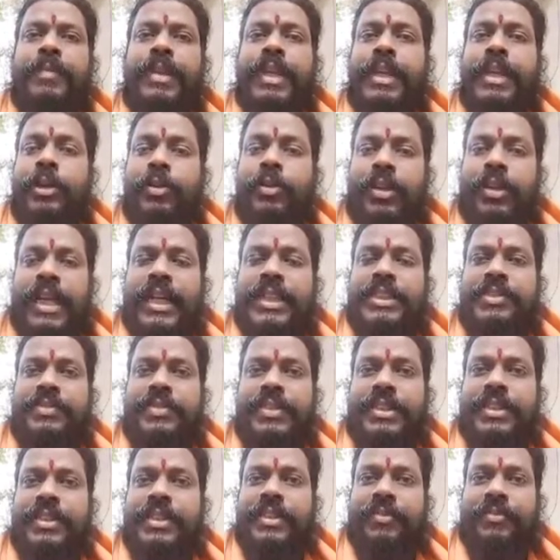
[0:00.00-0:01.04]
ego clash
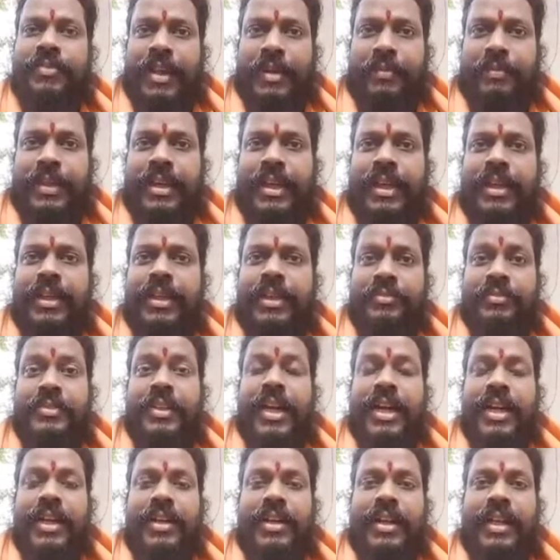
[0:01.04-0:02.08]
within the family if
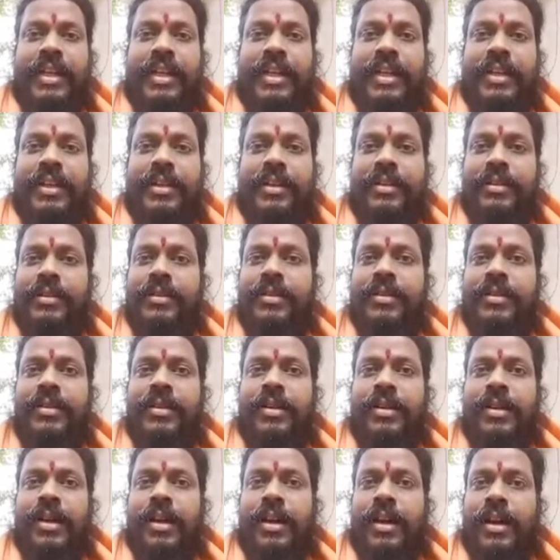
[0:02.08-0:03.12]
they are running a
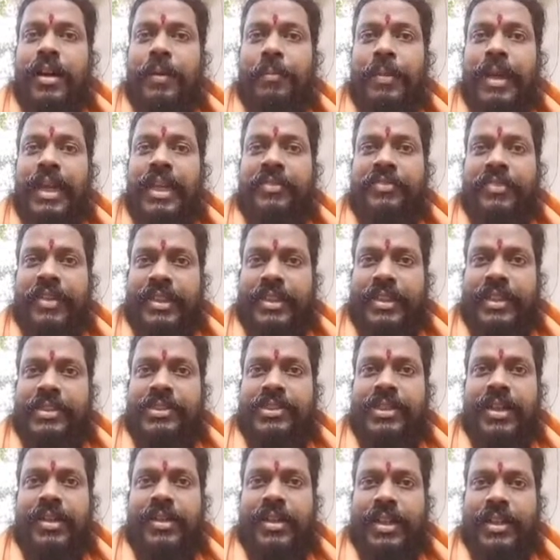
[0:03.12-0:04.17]
malefic
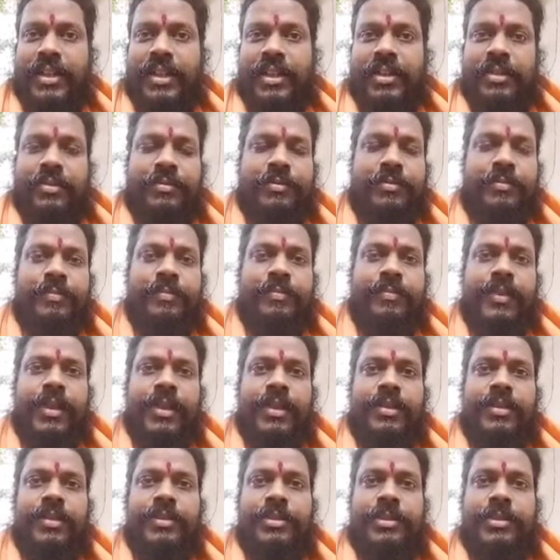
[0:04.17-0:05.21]
dasha right now.
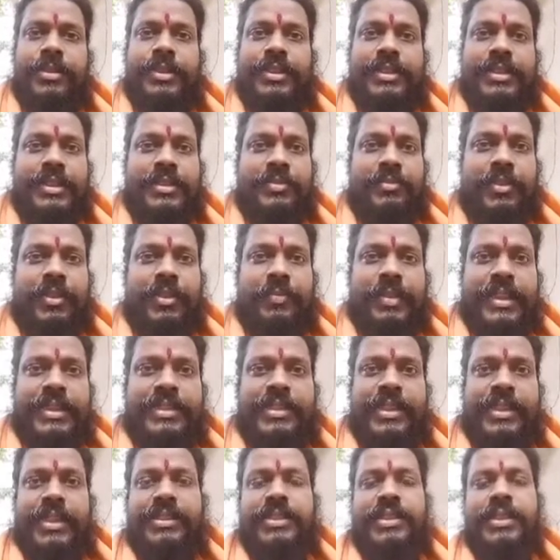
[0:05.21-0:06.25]
So this is for
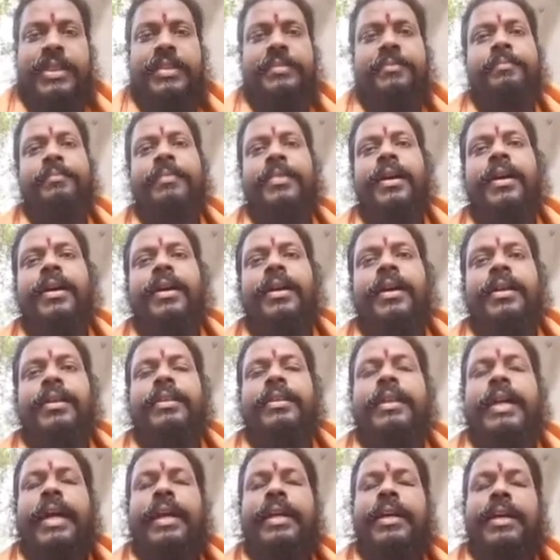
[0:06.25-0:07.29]
Mesh Rashi.
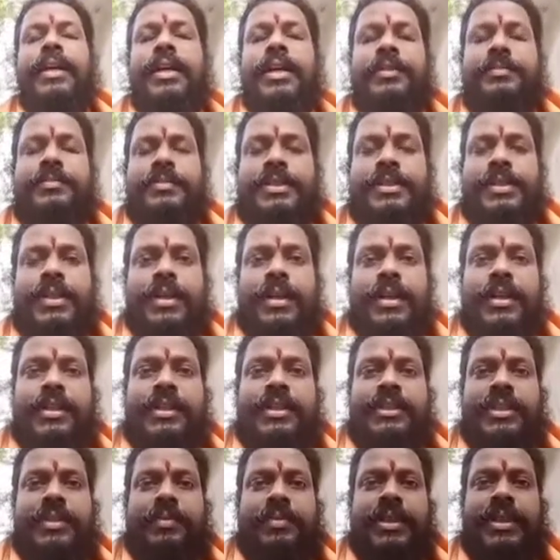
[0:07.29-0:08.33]
Then comes
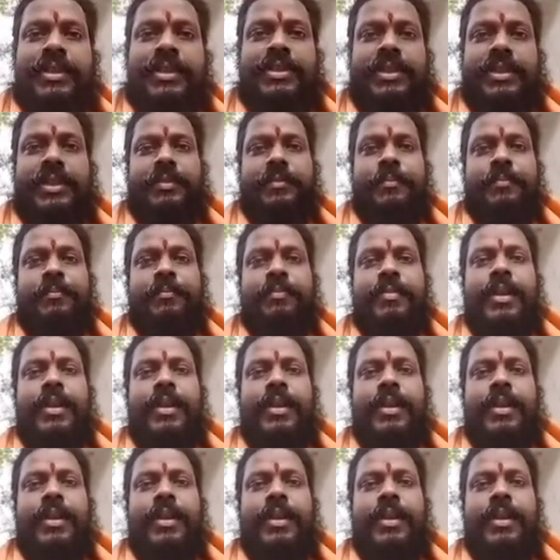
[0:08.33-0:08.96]
Rishabh Rashi.